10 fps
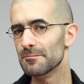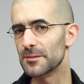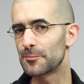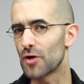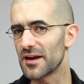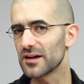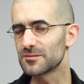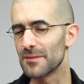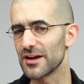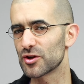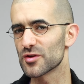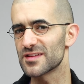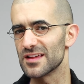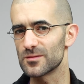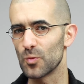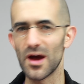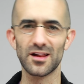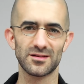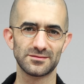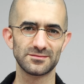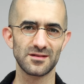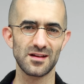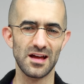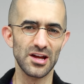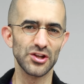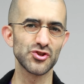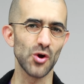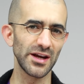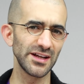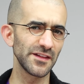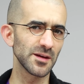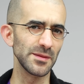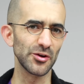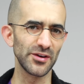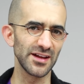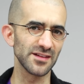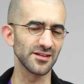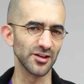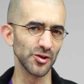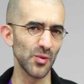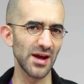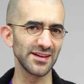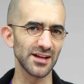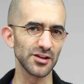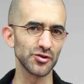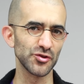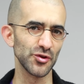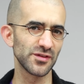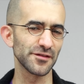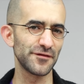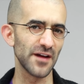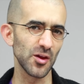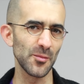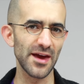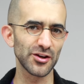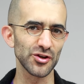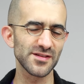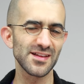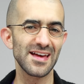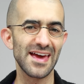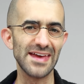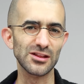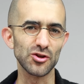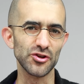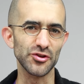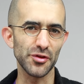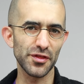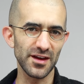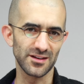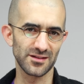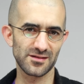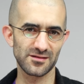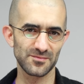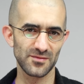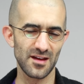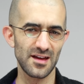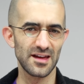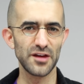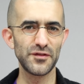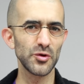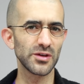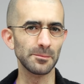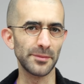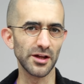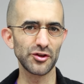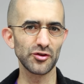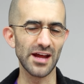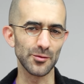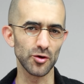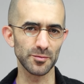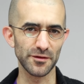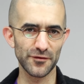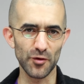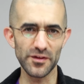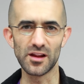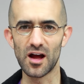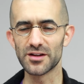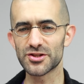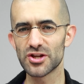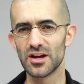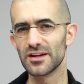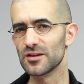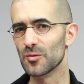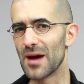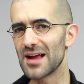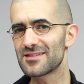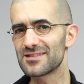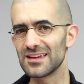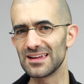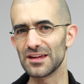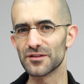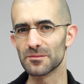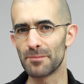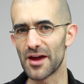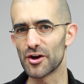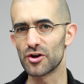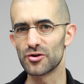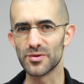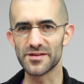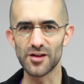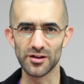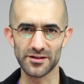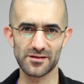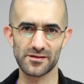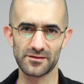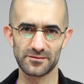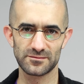but product makers as well. Joining the community is a good way to get introduced to fellow makers and learn new things. If you can build your network before the launch, you might see even better results.